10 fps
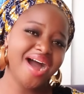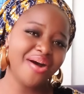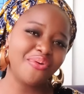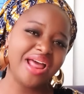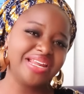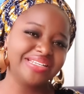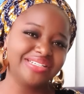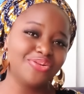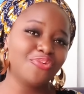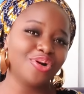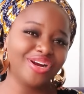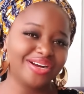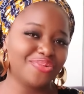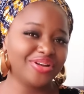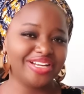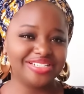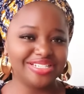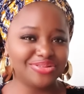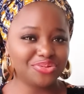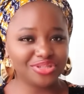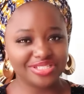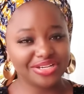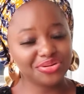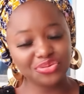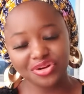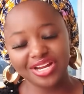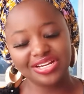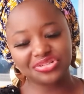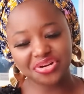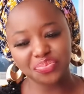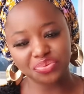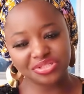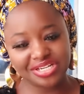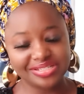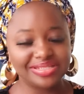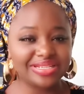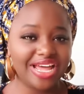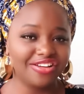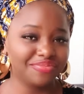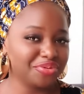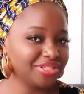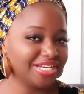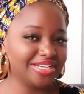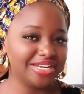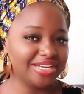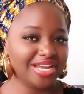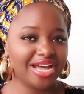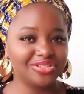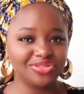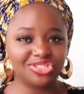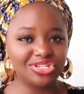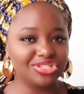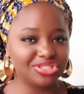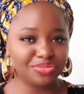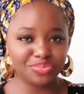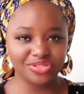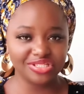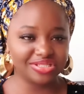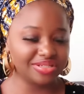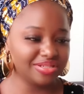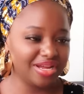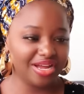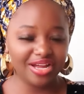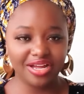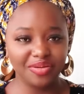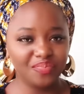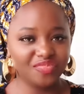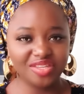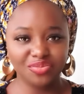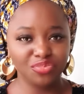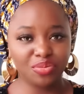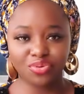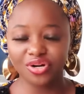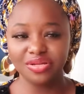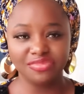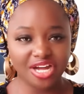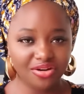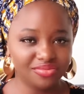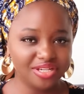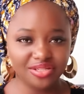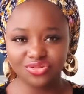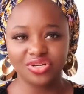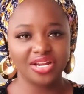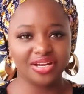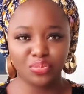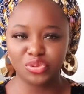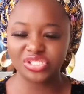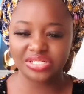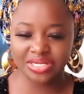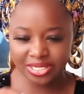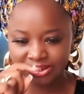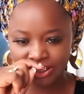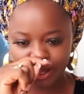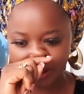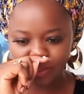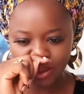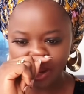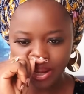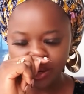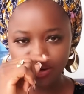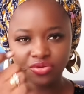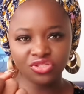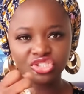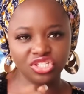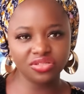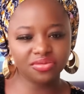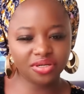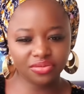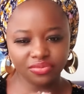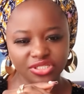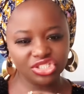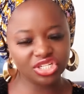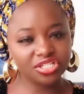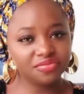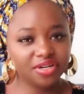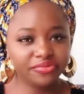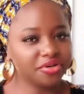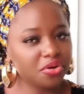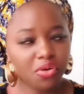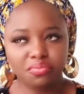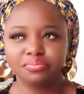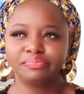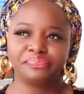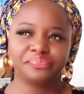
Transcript: And when it didn't work, what they did was, I don't know whether they're trying to protect his life, but they had to change the position. They brought him down and took another person as, the general in charge of AFRICOM.